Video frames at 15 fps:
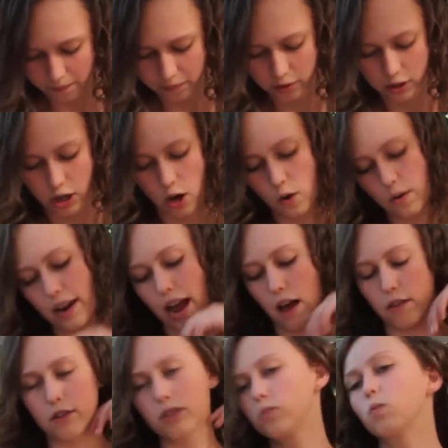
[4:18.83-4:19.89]
So now
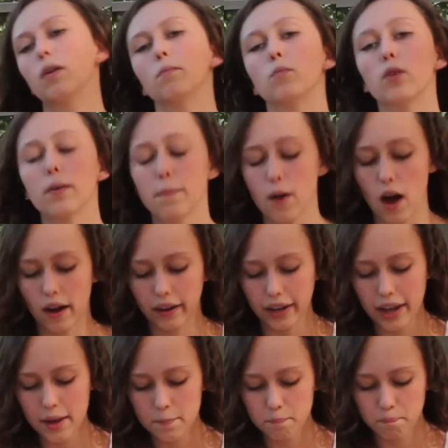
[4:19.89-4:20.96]
there's one more
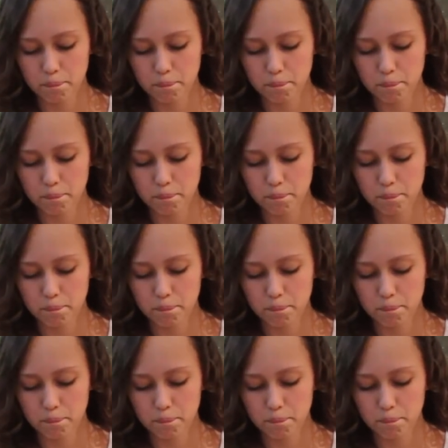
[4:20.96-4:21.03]
pocket.